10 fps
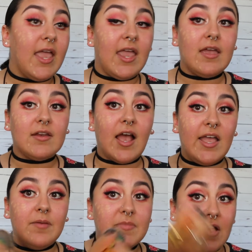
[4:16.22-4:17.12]
And I
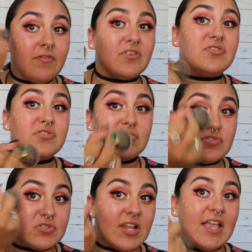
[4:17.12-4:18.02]
am never
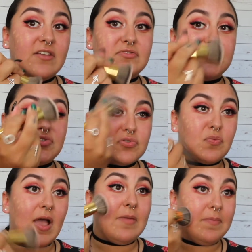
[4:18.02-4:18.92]

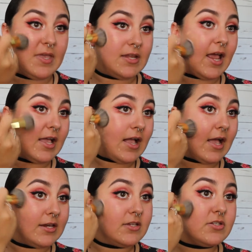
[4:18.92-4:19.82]
swiping. I
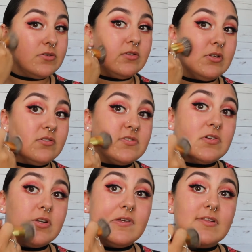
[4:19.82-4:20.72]
kind of do little
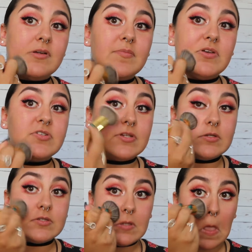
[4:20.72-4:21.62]
circular
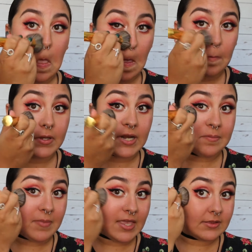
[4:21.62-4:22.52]
motions, but I
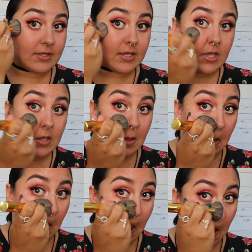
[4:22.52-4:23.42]

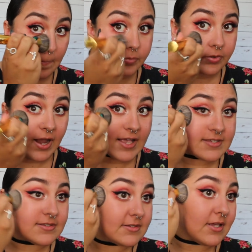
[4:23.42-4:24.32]
mainly
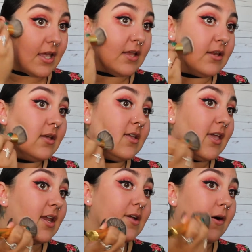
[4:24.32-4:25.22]
press and
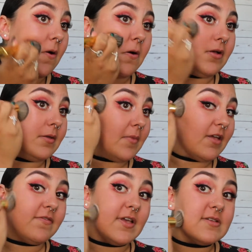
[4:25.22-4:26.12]
get it all in
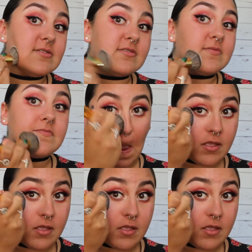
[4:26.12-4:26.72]
my face.